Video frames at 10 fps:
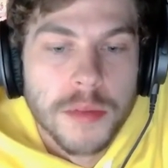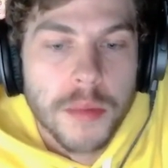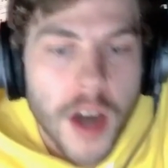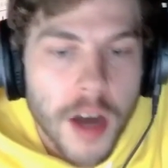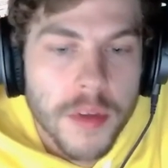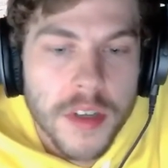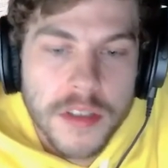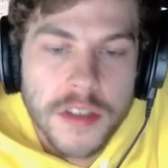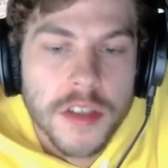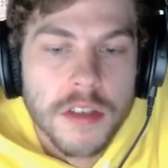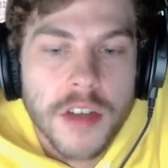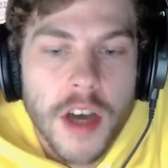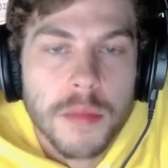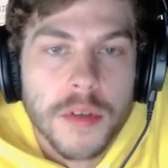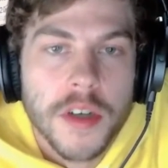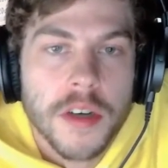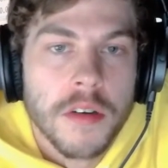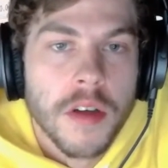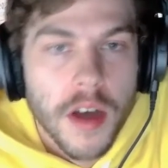comments, you know, down below